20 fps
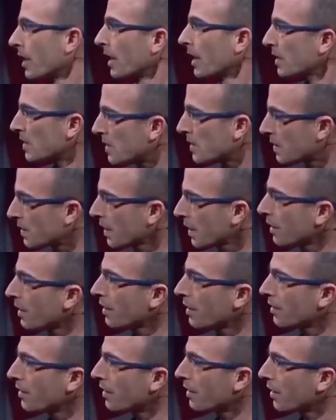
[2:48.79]
a
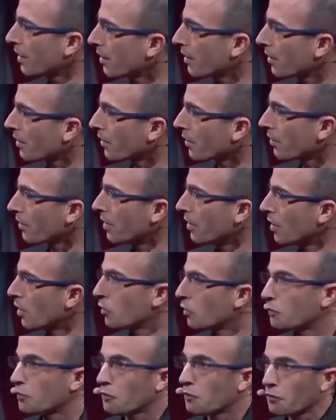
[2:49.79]
second layer
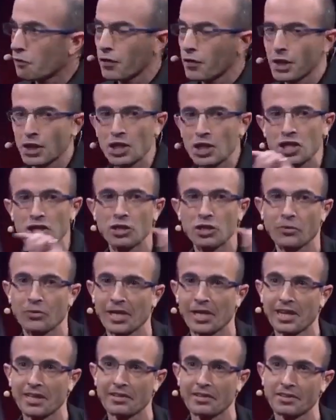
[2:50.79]
of fictional
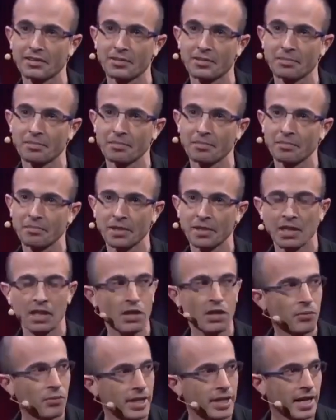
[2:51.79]
reality,
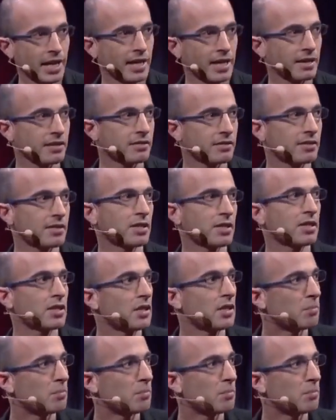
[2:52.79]
a reality